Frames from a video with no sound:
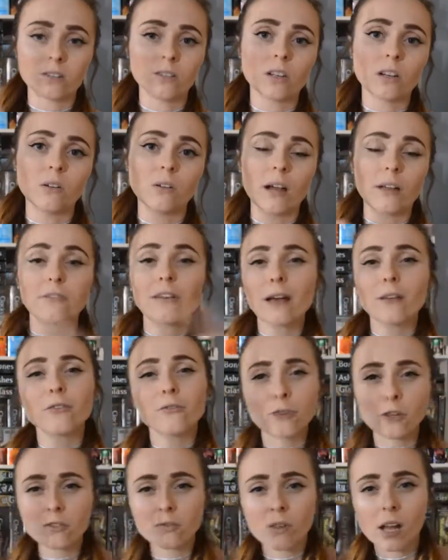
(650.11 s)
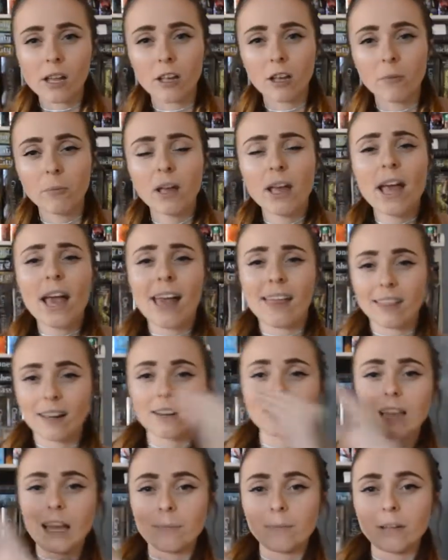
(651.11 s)
So I found the first volume and
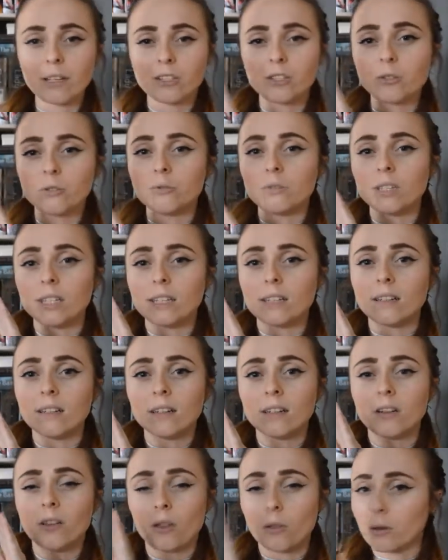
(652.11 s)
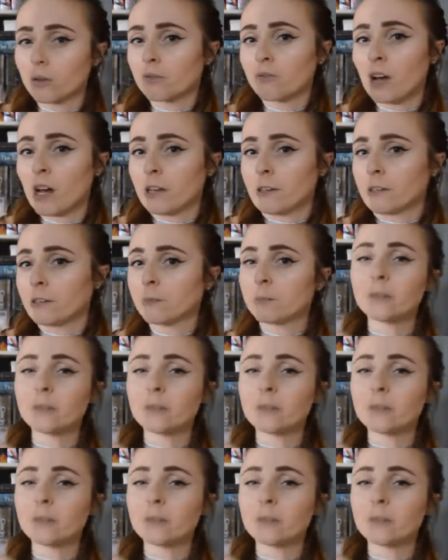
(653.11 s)
then it led me to the third volume.